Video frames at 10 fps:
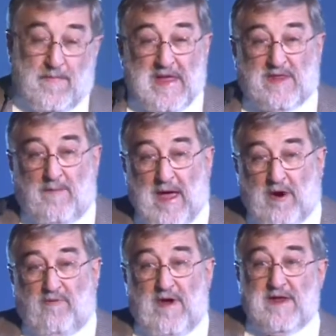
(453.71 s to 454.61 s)
It's
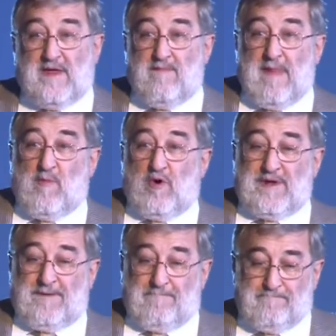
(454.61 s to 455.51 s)
about creating
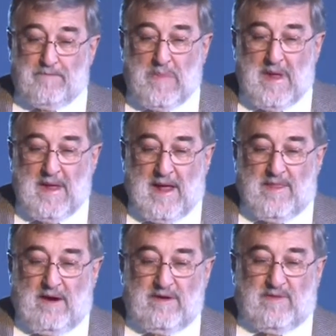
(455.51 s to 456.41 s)
memories,
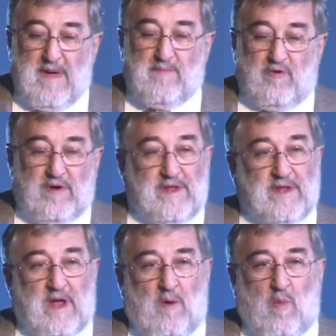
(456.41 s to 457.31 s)
and those
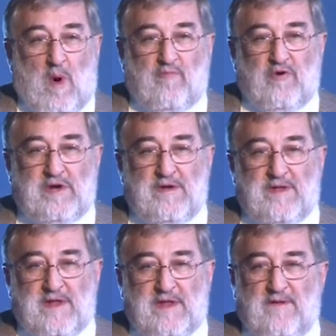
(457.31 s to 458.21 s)
memories are what
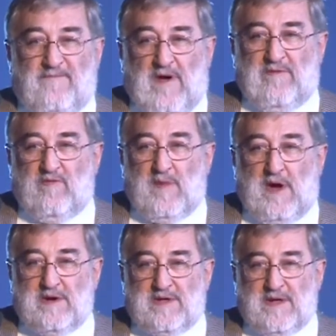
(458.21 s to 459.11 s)
produces the viral
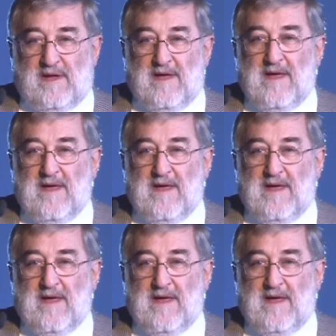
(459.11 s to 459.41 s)
marketing.